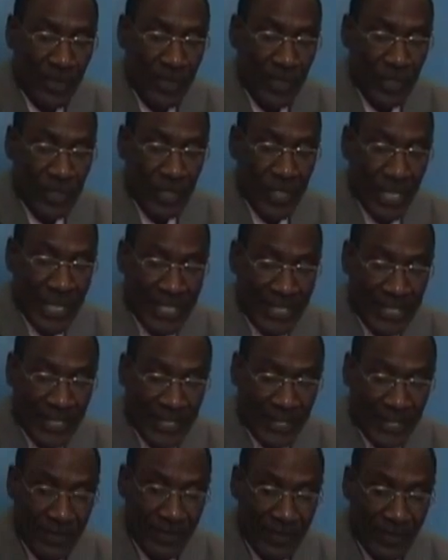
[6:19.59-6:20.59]
is
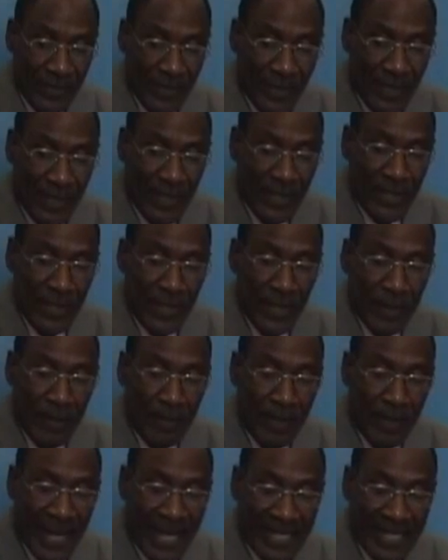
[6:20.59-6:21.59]
that
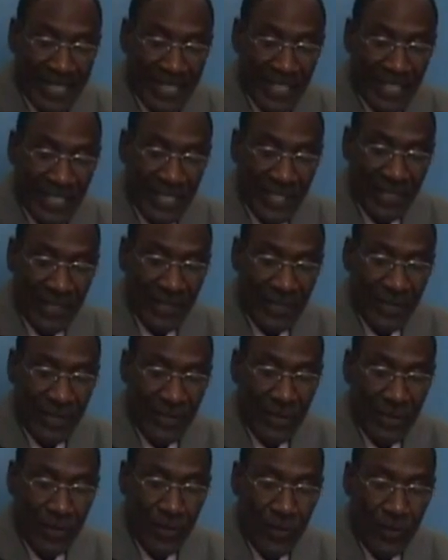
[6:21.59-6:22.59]
the party
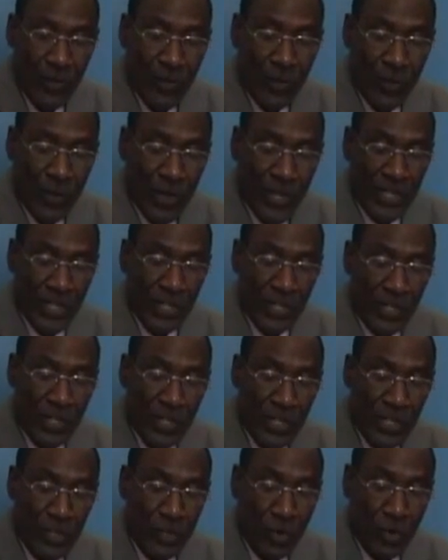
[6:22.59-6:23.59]
which
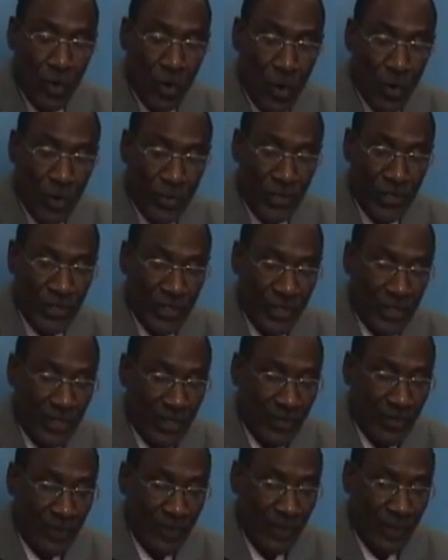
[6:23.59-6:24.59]

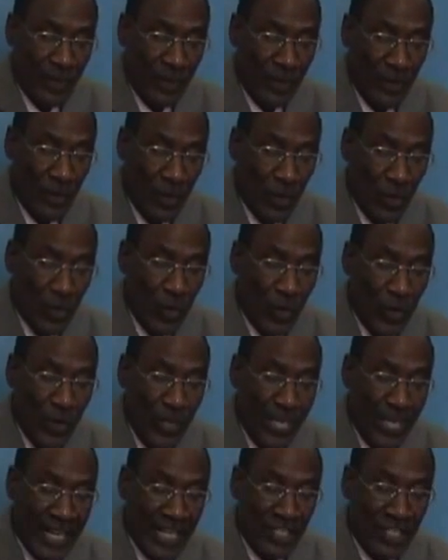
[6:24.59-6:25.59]
disowns or
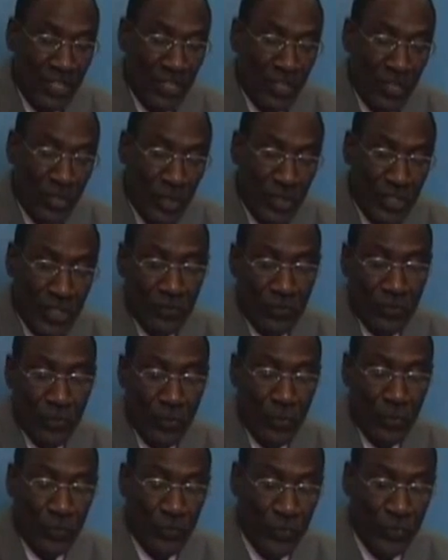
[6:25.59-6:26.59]
does not
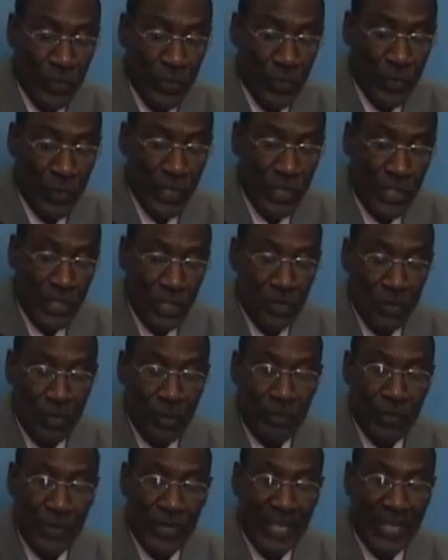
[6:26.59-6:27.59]
fulfill its
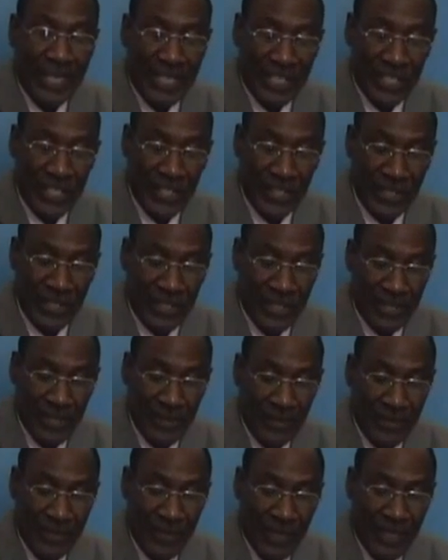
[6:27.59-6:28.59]
obligations